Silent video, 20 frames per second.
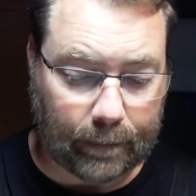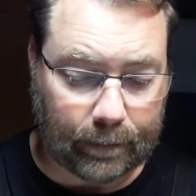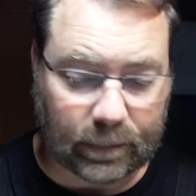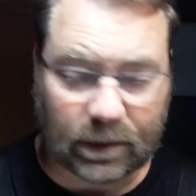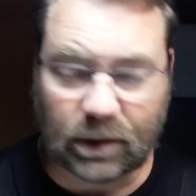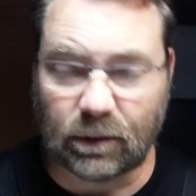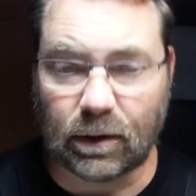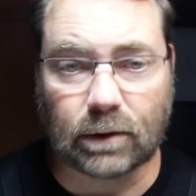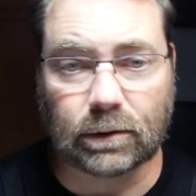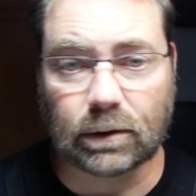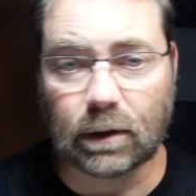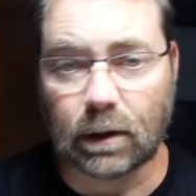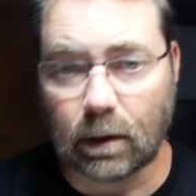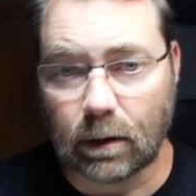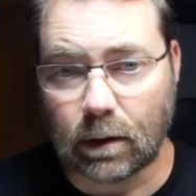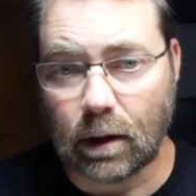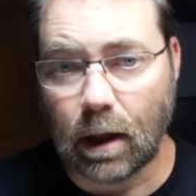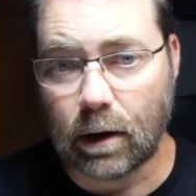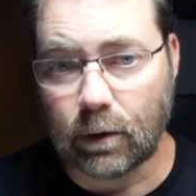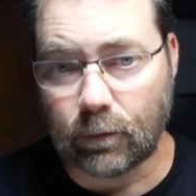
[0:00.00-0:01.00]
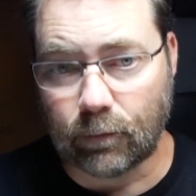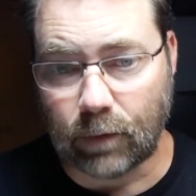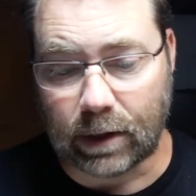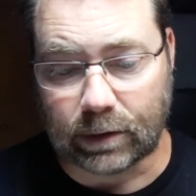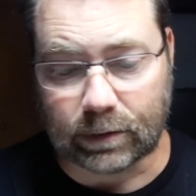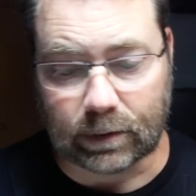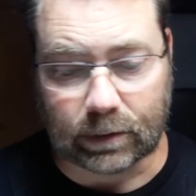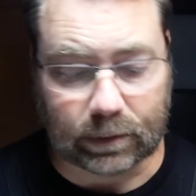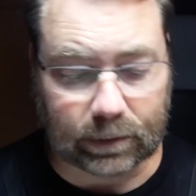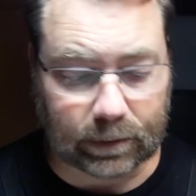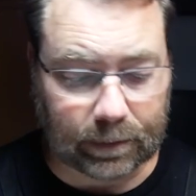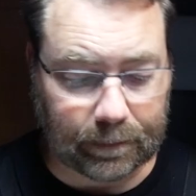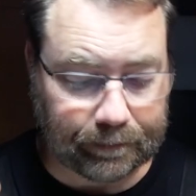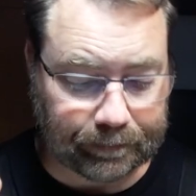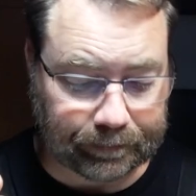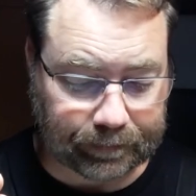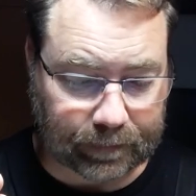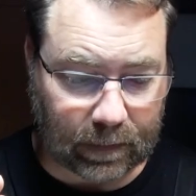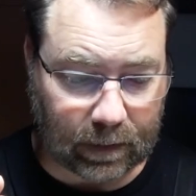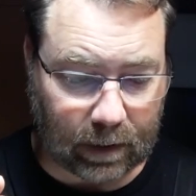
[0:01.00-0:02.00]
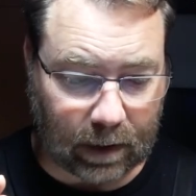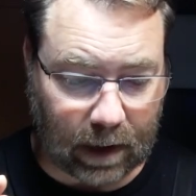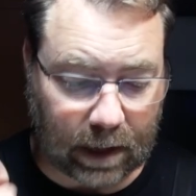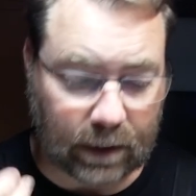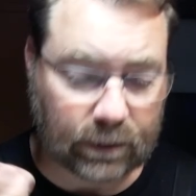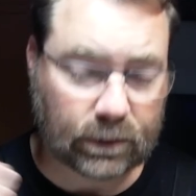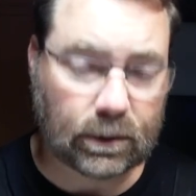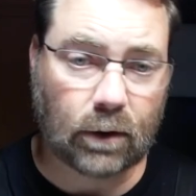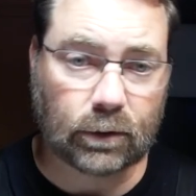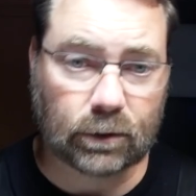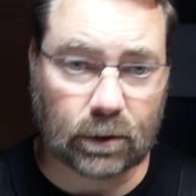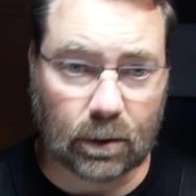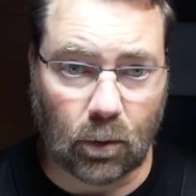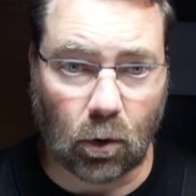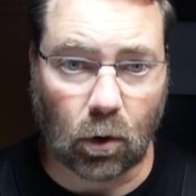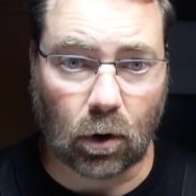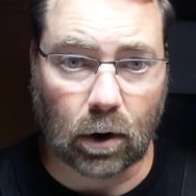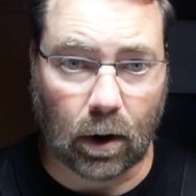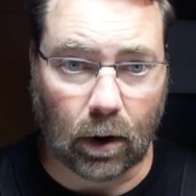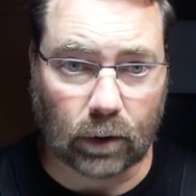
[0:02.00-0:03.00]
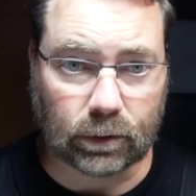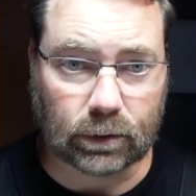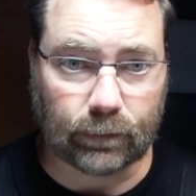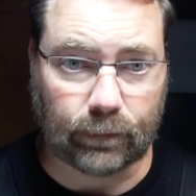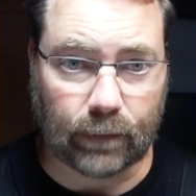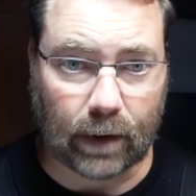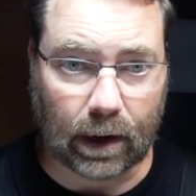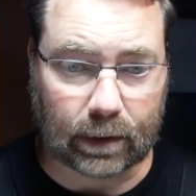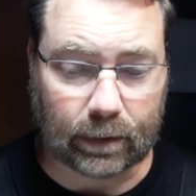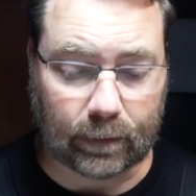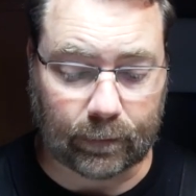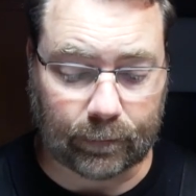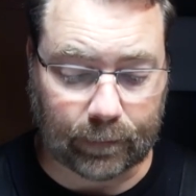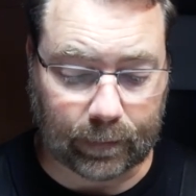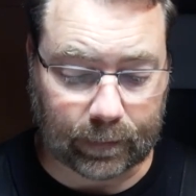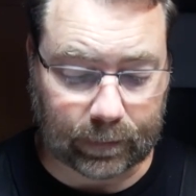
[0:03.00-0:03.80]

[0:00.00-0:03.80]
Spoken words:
So there's a lot of reasons. And it's also more cost effective.